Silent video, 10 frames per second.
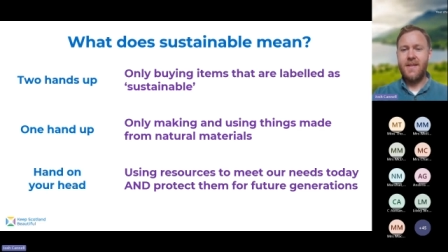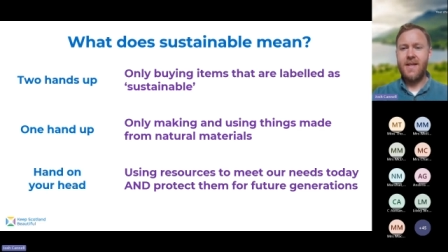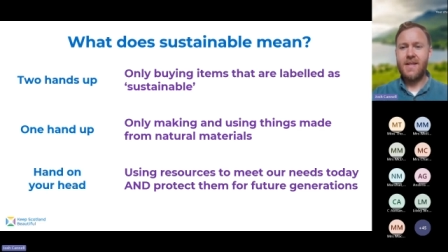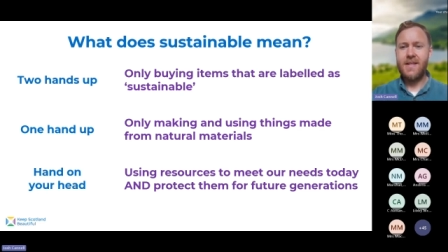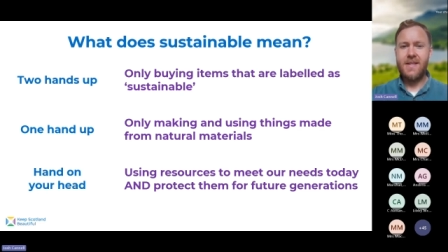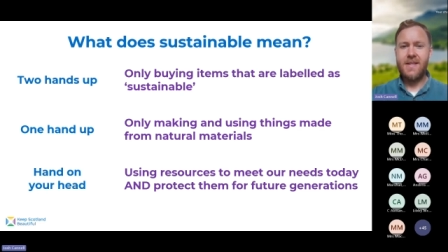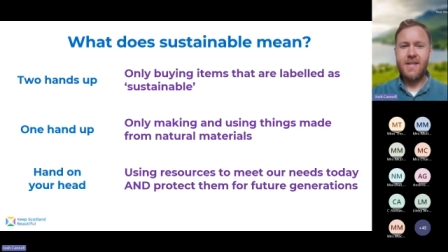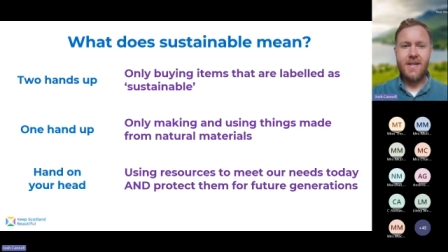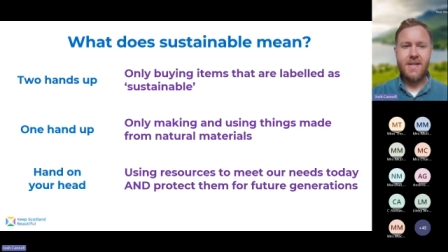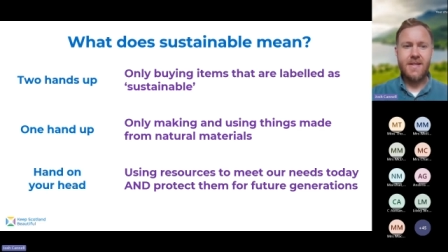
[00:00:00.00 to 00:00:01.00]

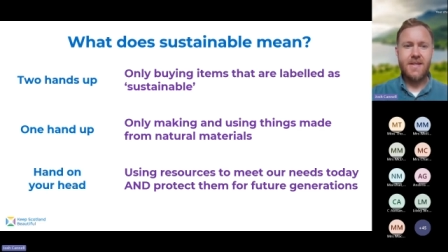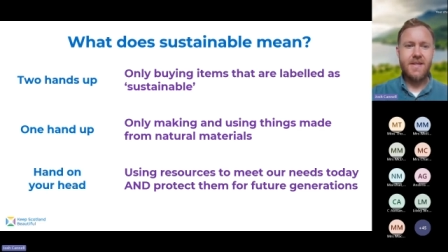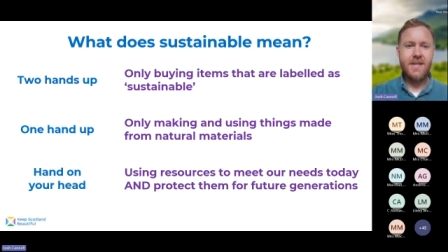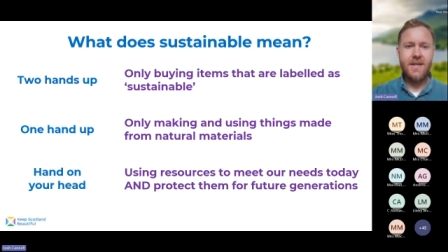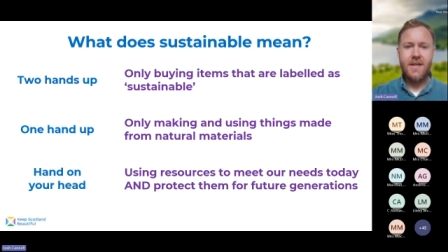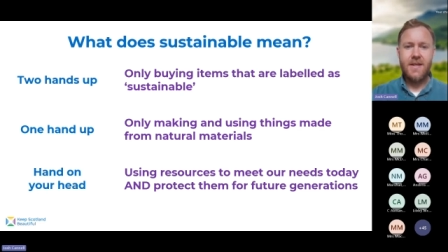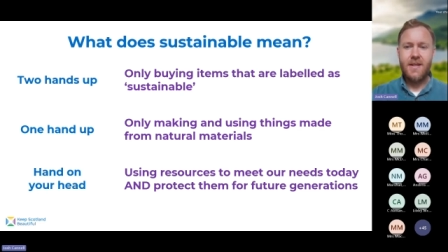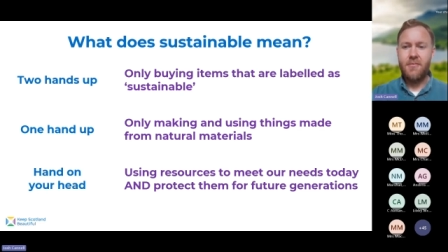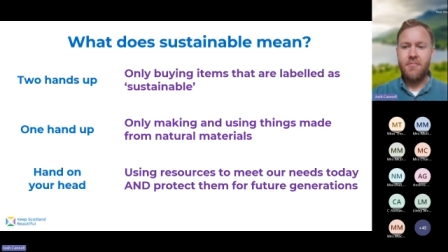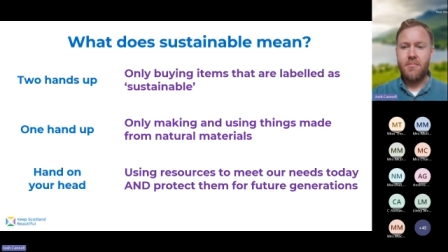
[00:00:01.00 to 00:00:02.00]
Yes, and
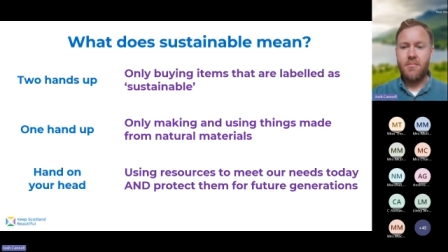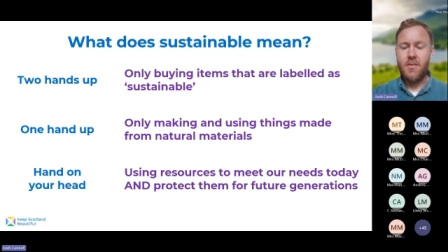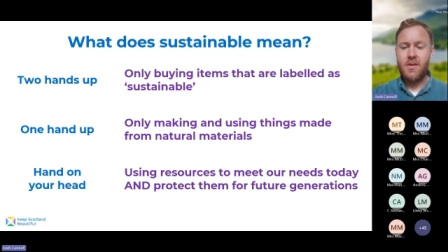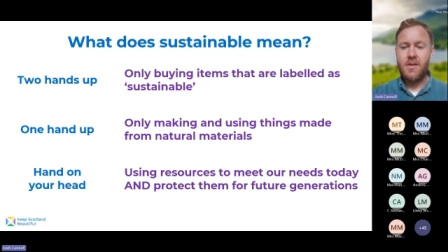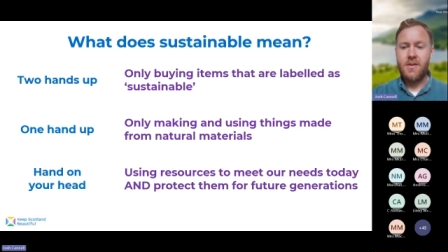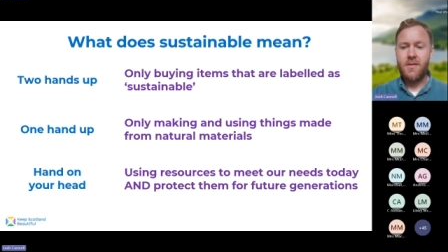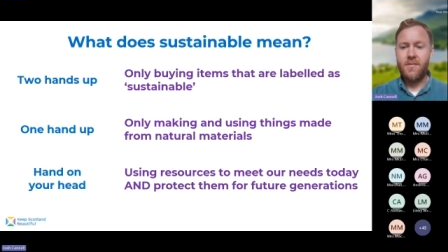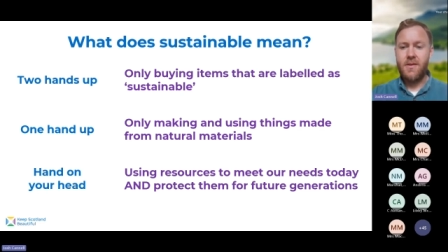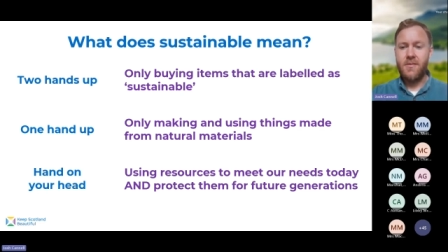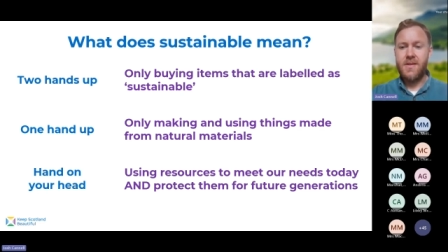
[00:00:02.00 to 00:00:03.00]
most
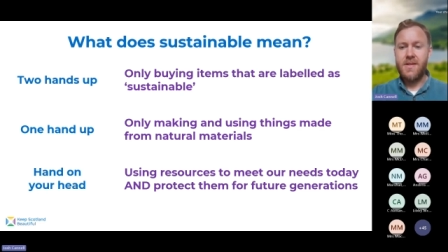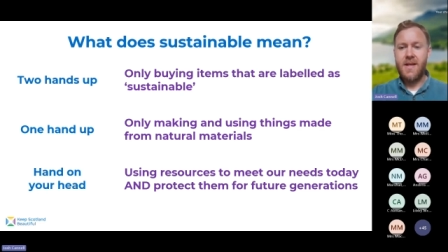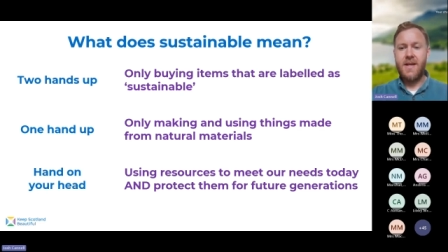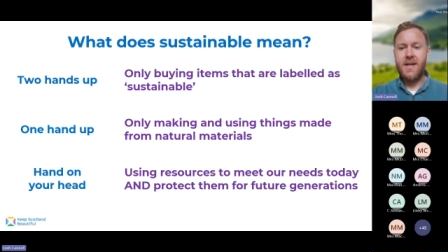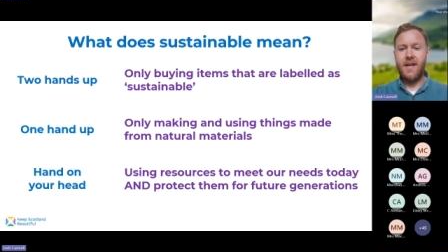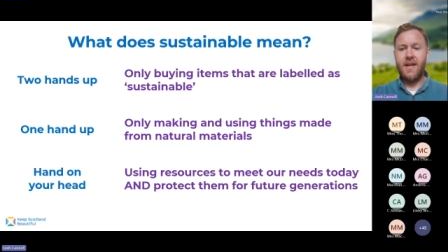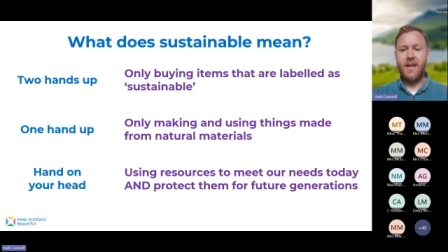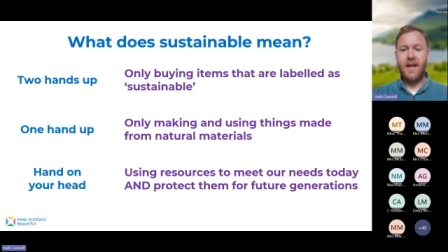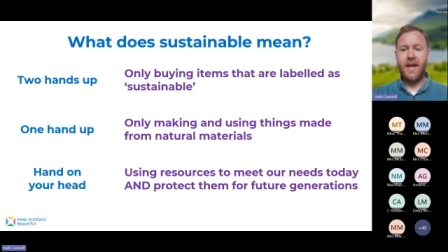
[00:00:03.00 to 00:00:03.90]
of you are saying